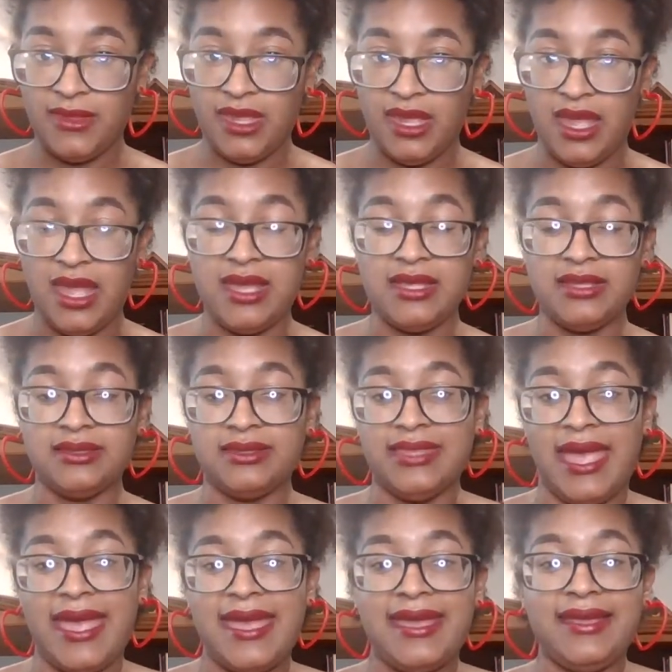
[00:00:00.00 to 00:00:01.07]

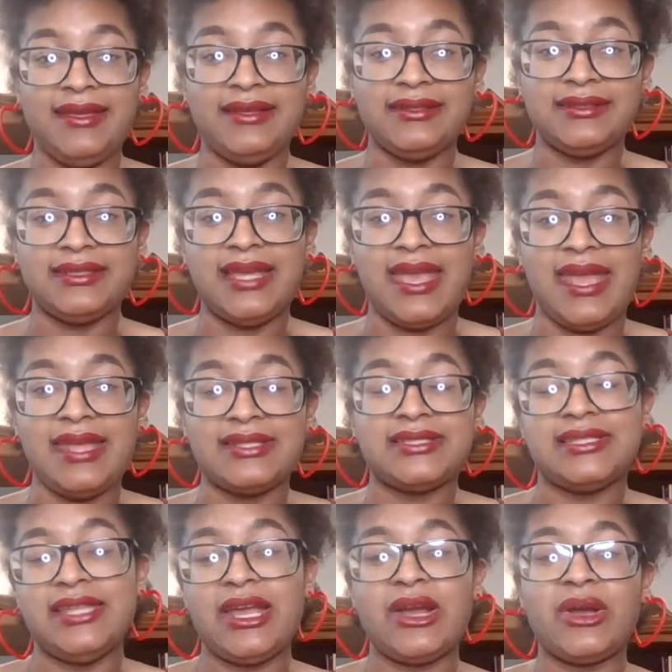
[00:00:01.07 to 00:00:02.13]
It's
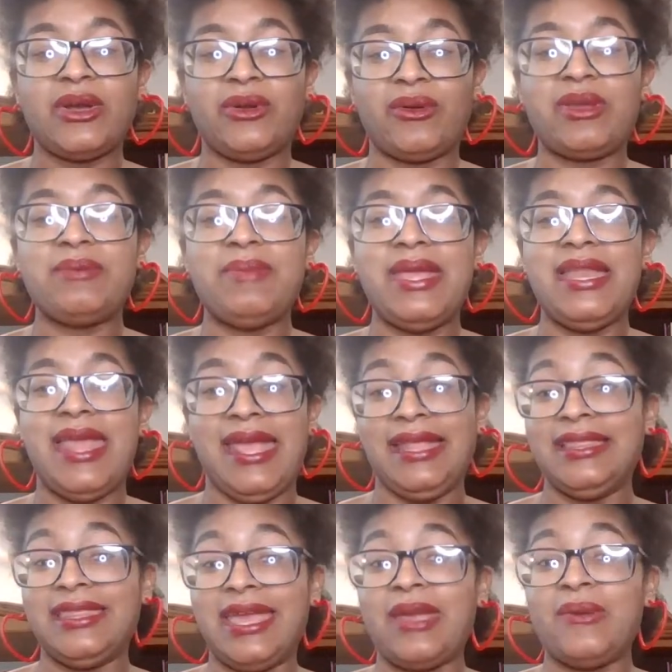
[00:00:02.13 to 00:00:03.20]
their agreement,
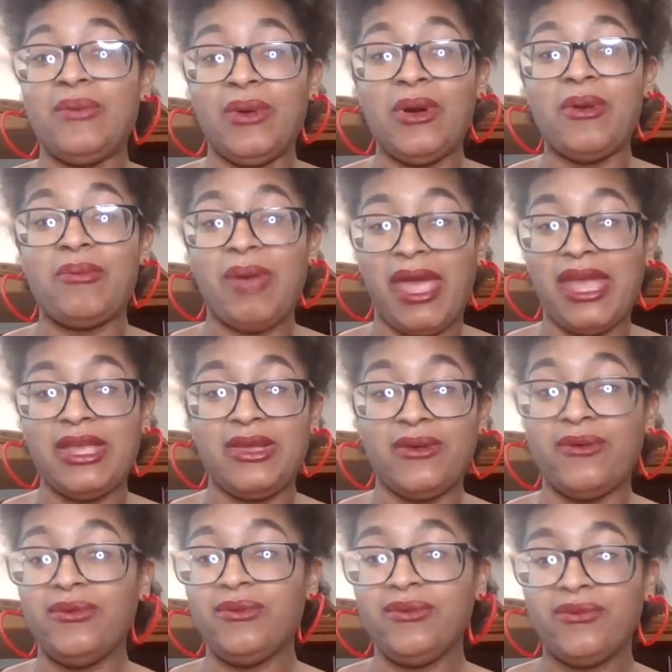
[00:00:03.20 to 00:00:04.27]
and they will pay
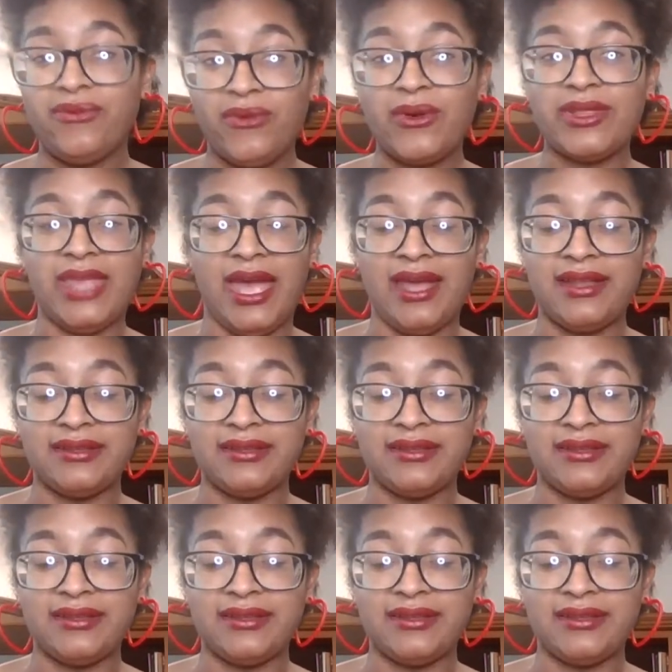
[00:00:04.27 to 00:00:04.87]
you for that.